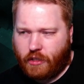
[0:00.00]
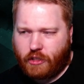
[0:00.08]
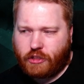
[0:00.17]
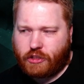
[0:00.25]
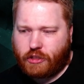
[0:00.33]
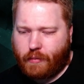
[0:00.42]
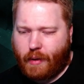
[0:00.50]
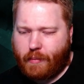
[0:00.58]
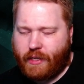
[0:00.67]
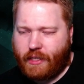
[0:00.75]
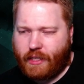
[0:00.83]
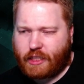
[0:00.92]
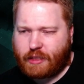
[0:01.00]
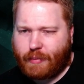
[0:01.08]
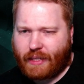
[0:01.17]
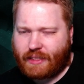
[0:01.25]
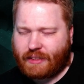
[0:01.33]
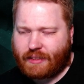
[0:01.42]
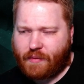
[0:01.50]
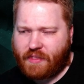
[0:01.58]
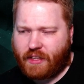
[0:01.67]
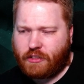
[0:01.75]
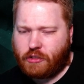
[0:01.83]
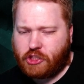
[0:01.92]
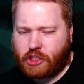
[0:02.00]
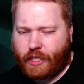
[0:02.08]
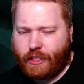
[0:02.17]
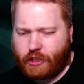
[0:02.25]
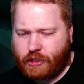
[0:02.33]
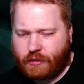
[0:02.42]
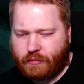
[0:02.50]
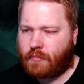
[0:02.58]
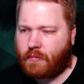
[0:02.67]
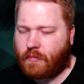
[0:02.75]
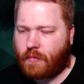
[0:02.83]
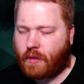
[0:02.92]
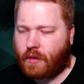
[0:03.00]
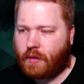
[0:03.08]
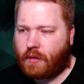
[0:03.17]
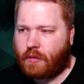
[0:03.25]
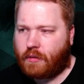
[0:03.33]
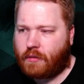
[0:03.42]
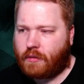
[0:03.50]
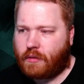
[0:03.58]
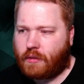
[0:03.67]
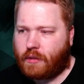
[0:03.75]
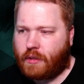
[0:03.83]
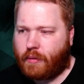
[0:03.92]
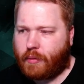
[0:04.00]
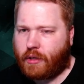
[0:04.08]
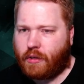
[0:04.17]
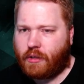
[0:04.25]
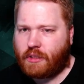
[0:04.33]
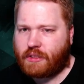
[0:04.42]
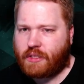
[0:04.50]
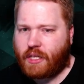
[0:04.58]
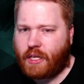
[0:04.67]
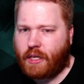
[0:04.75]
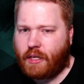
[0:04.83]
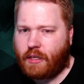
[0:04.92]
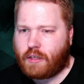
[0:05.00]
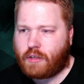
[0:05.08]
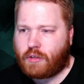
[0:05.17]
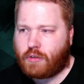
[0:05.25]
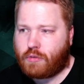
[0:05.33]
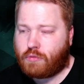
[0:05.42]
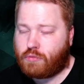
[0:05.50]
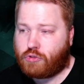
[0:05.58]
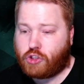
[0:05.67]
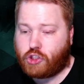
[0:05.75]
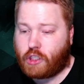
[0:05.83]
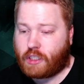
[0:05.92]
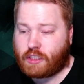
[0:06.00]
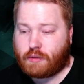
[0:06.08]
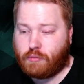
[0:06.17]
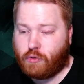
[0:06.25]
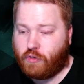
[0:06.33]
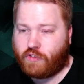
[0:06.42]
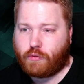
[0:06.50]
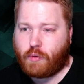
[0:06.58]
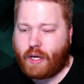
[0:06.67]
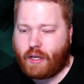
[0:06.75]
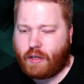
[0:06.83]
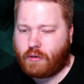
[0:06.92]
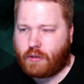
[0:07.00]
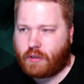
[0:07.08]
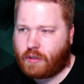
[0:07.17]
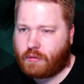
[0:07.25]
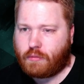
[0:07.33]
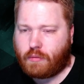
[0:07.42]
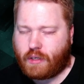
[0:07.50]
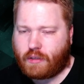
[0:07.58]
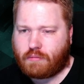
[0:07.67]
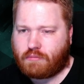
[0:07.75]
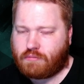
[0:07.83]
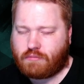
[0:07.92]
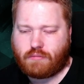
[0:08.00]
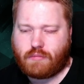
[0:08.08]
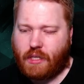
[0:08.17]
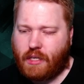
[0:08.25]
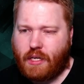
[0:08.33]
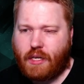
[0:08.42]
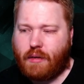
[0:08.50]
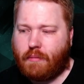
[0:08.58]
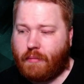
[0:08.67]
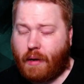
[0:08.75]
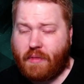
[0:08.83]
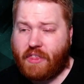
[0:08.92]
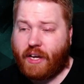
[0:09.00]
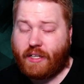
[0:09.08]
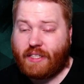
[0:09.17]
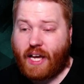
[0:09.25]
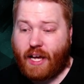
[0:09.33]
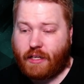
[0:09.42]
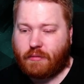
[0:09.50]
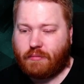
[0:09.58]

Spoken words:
So maybe he expected something to change? Yeah, because they just moved away, or what? Maybe they are dead.